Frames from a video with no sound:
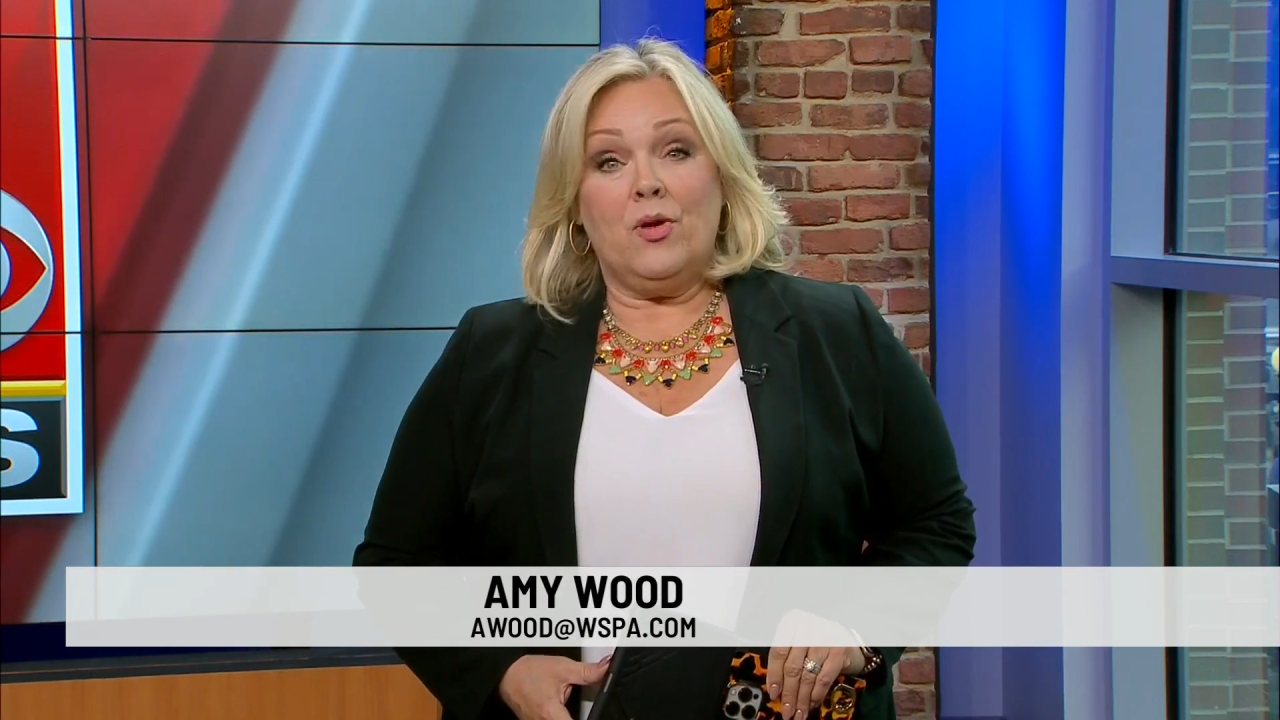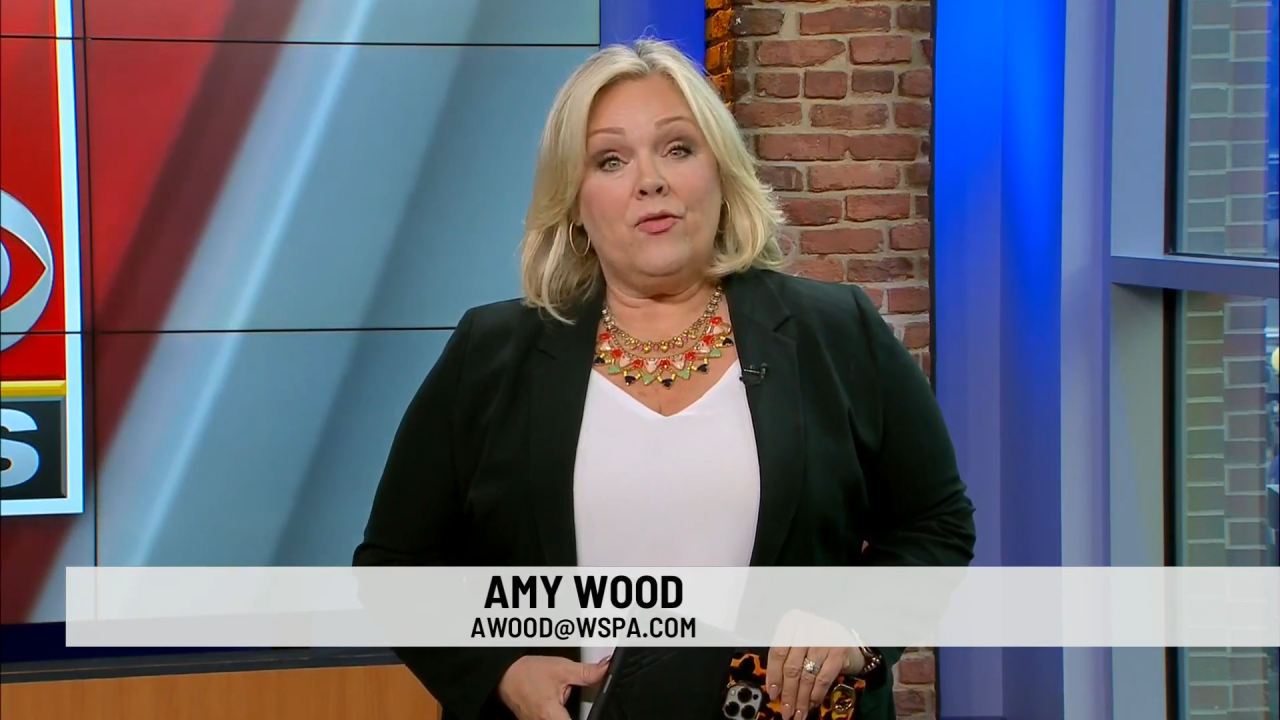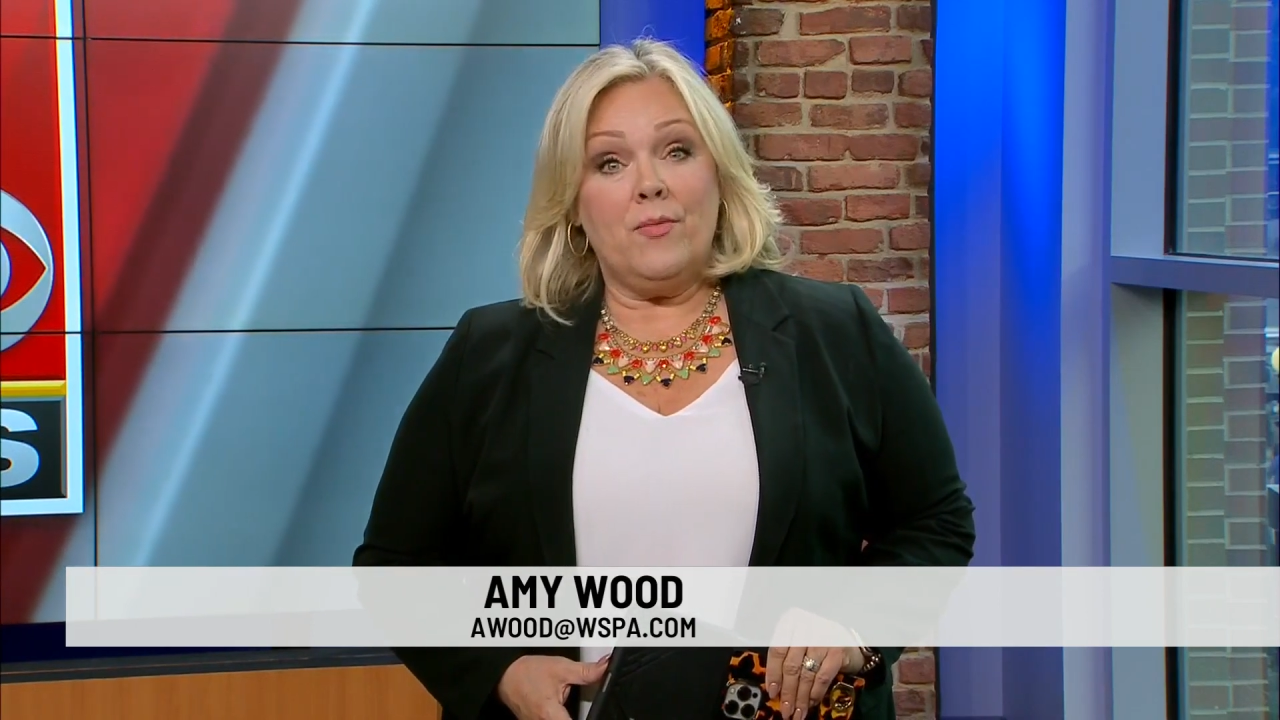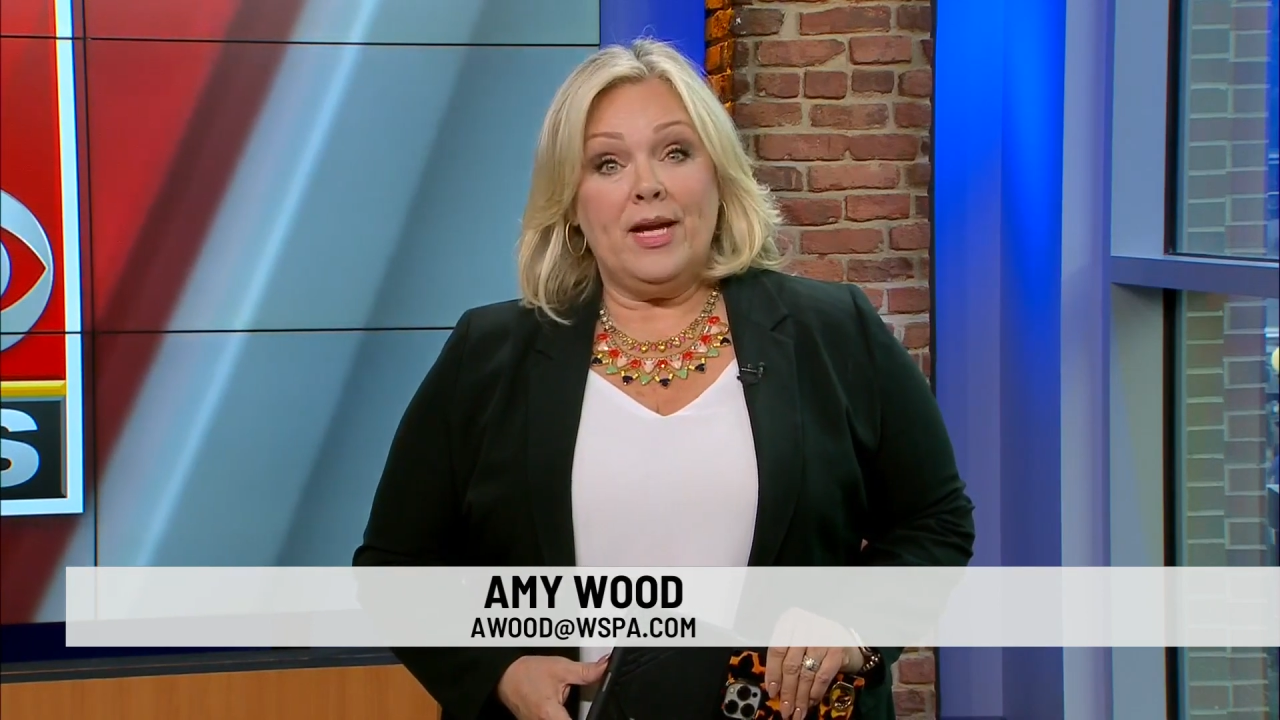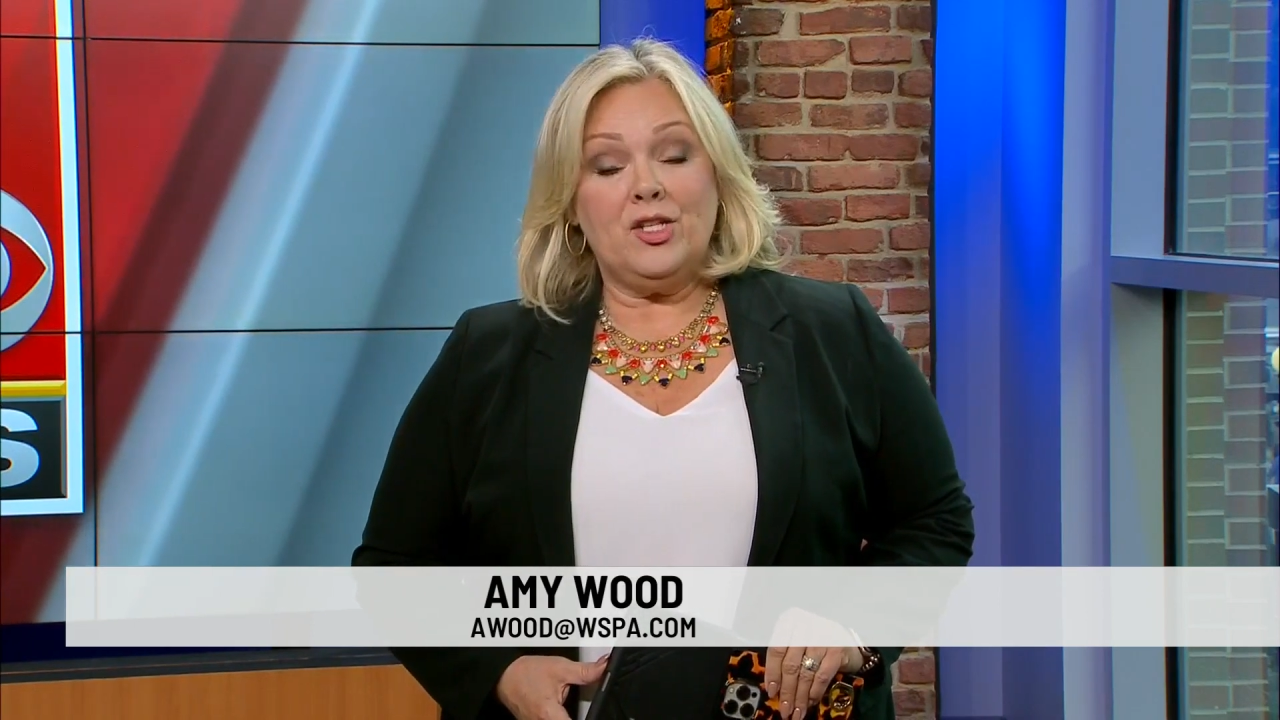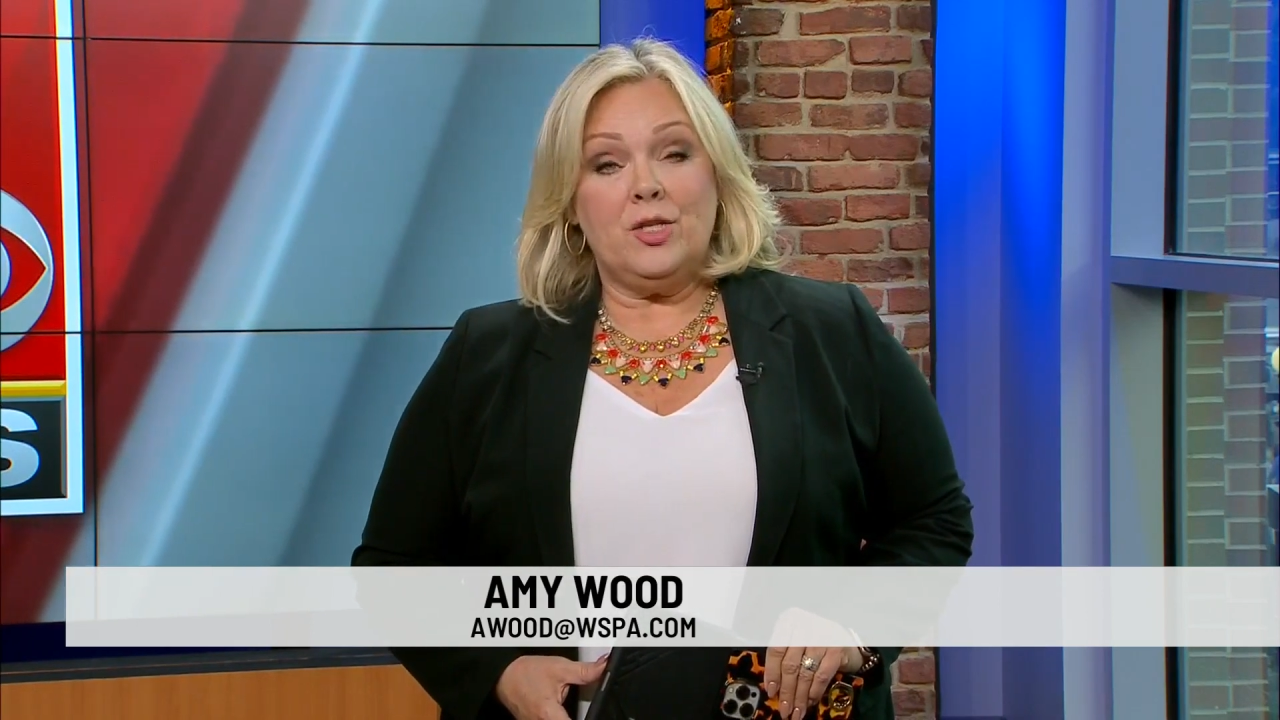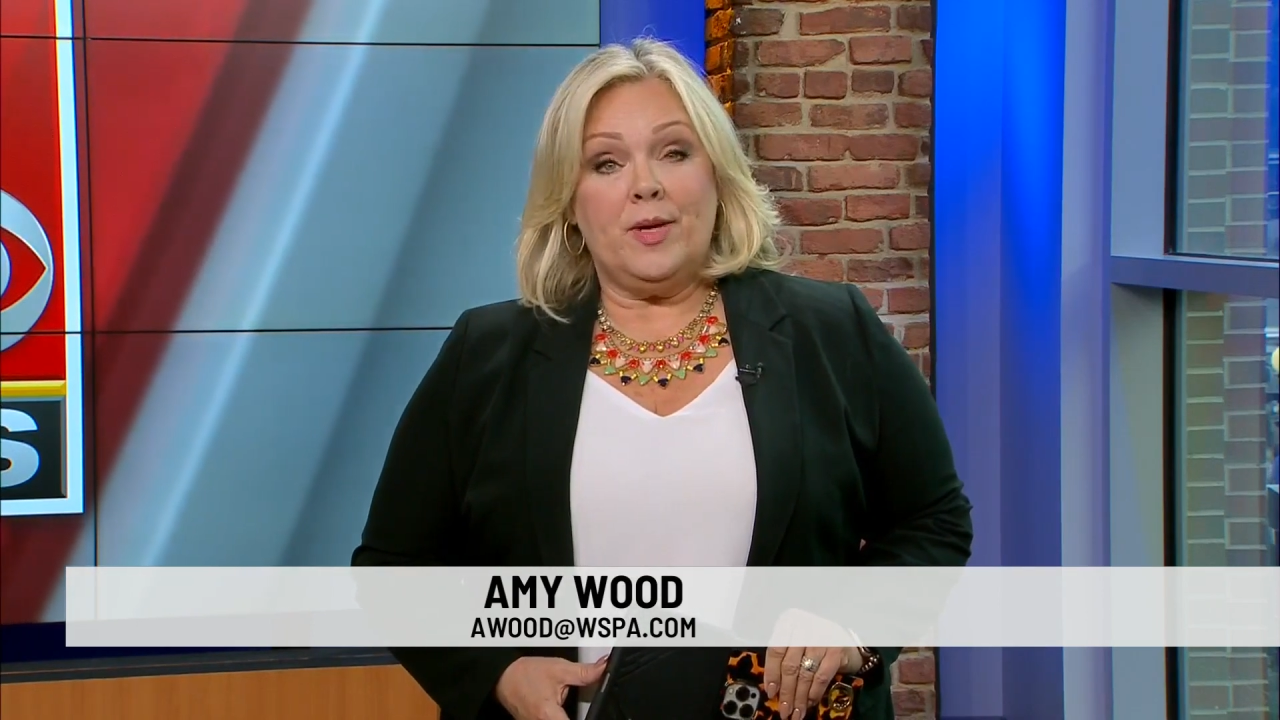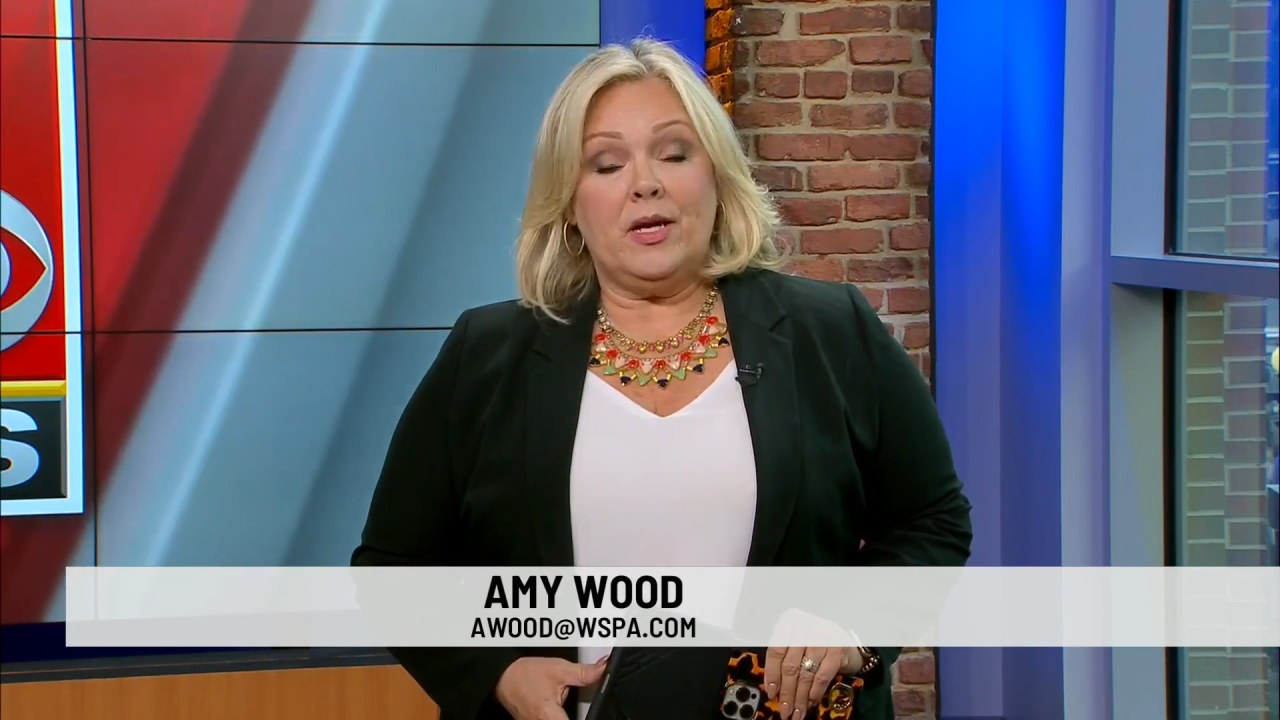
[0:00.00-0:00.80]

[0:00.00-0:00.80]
information about